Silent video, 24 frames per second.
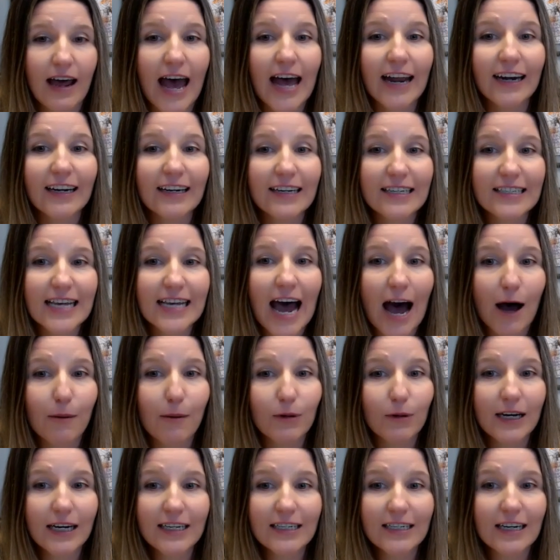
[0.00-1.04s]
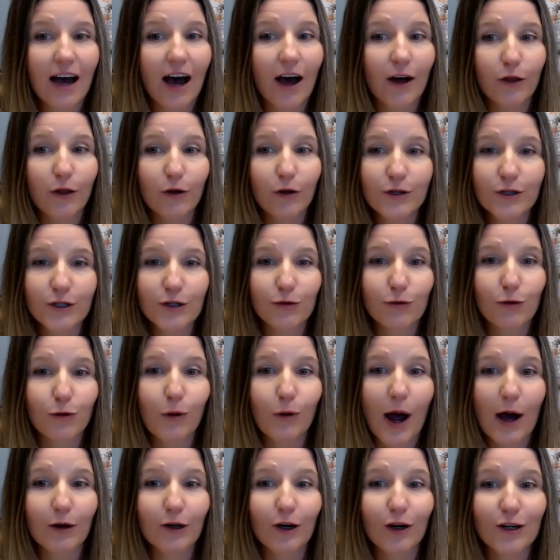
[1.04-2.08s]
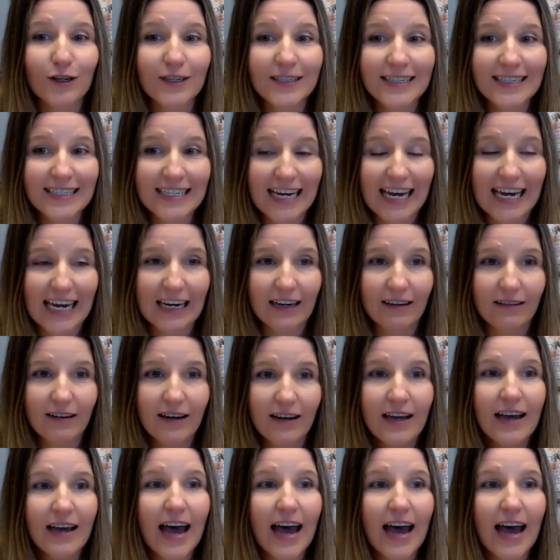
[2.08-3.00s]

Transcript: and it is happening to others throughout our state.